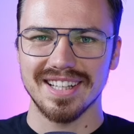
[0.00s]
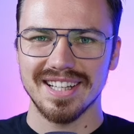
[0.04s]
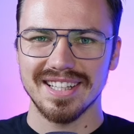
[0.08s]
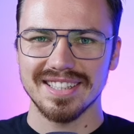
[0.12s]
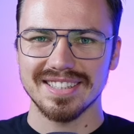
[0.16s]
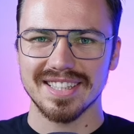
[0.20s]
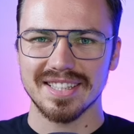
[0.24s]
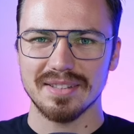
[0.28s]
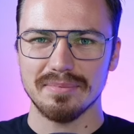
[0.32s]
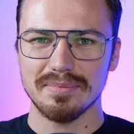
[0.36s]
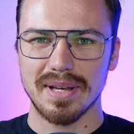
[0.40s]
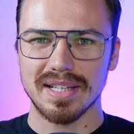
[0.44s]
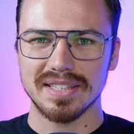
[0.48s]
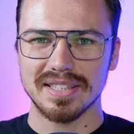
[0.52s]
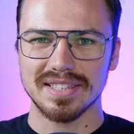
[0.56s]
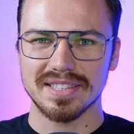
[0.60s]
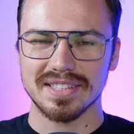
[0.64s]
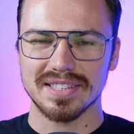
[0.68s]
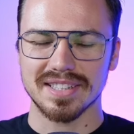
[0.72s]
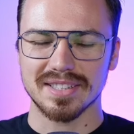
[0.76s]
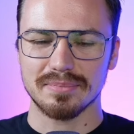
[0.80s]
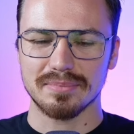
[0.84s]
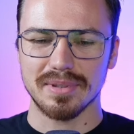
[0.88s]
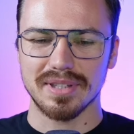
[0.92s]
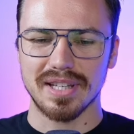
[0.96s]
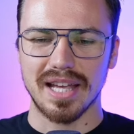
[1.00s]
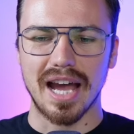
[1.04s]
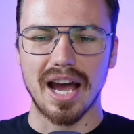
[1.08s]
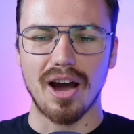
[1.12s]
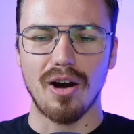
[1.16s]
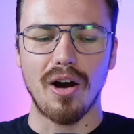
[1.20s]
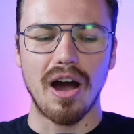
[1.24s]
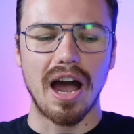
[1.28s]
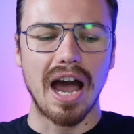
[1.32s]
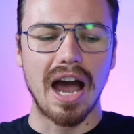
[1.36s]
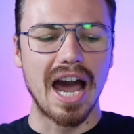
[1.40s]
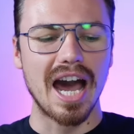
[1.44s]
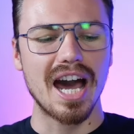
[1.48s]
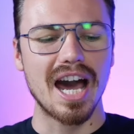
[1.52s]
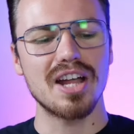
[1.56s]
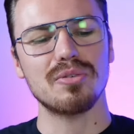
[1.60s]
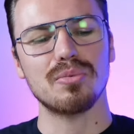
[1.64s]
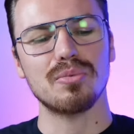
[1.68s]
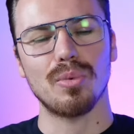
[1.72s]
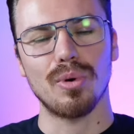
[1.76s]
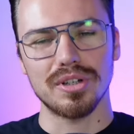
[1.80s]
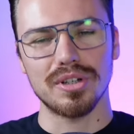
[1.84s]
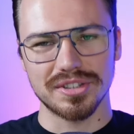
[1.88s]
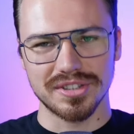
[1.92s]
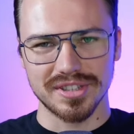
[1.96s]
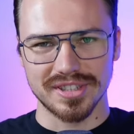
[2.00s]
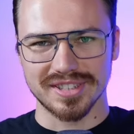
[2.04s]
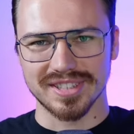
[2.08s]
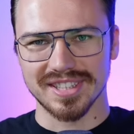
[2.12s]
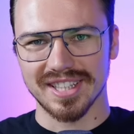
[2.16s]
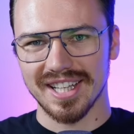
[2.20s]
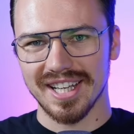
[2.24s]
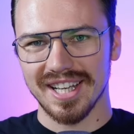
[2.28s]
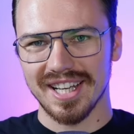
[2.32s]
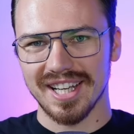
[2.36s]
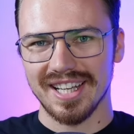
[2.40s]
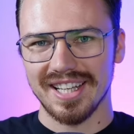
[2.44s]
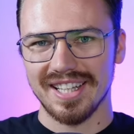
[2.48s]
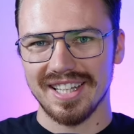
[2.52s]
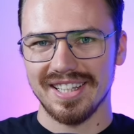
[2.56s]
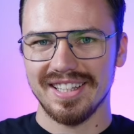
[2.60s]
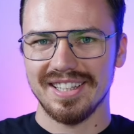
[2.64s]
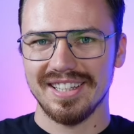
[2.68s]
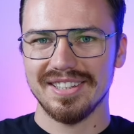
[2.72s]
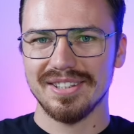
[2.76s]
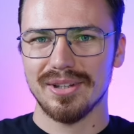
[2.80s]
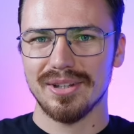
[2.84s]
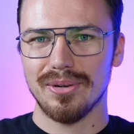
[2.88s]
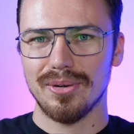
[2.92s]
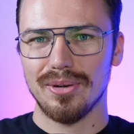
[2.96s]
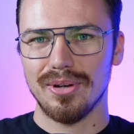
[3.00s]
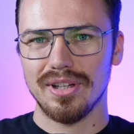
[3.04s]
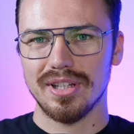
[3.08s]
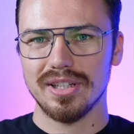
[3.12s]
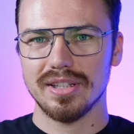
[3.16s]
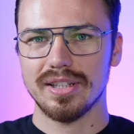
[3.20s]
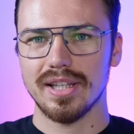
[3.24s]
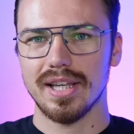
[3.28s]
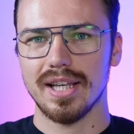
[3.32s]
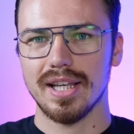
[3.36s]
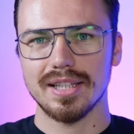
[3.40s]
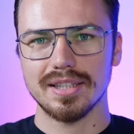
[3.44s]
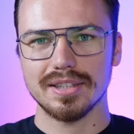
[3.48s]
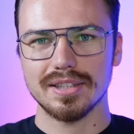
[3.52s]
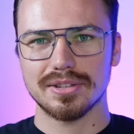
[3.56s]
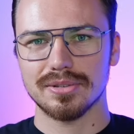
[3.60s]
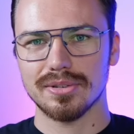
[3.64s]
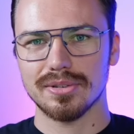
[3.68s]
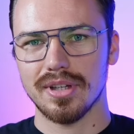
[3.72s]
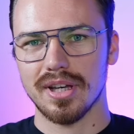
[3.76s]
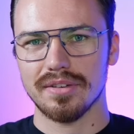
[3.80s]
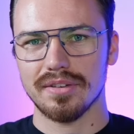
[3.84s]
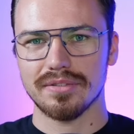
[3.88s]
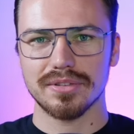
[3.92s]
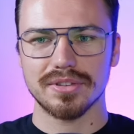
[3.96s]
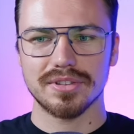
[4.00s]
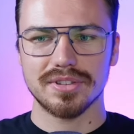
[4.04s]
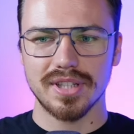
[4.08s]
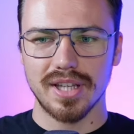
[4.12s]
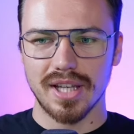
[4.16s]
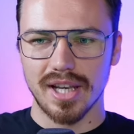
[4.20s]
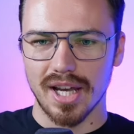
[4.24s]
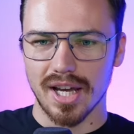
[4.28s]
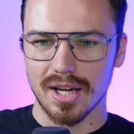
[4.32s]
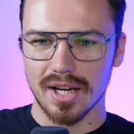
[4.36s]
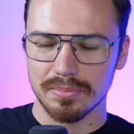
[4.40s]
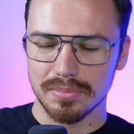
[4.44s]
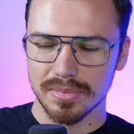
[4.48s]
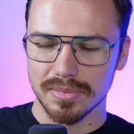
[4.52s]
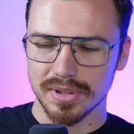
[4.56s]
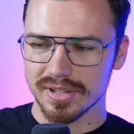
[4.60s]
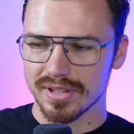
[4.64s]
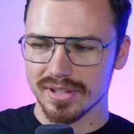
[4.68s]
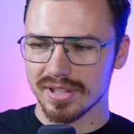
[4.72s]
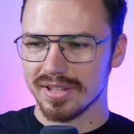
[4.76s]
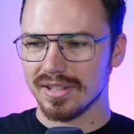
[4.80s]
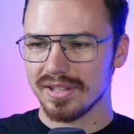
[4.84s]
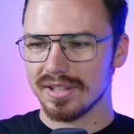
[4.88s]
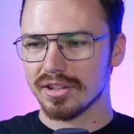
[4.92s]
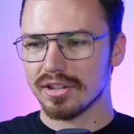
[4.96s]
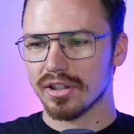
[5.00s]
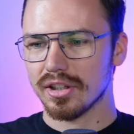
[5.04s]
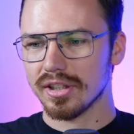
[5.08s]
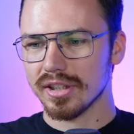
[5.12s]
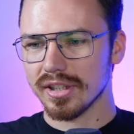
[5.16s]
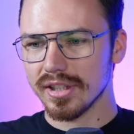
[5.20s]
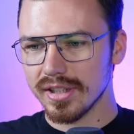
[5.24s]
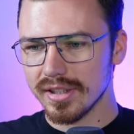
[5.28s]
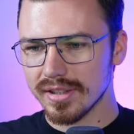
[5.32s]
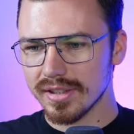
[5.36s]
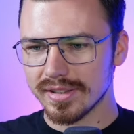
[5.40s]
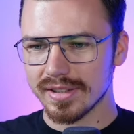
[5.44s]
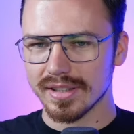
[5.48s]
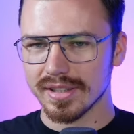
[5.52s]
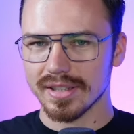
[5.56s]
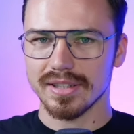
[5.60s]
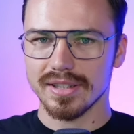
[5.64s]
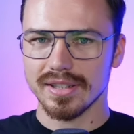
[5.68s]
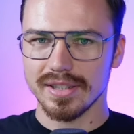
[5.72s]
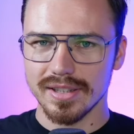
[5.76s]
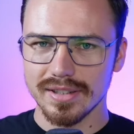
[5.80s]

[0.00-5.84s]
send messages, but how hard was it in, in the early days to have to set up? And then it got easier and mm-hmm.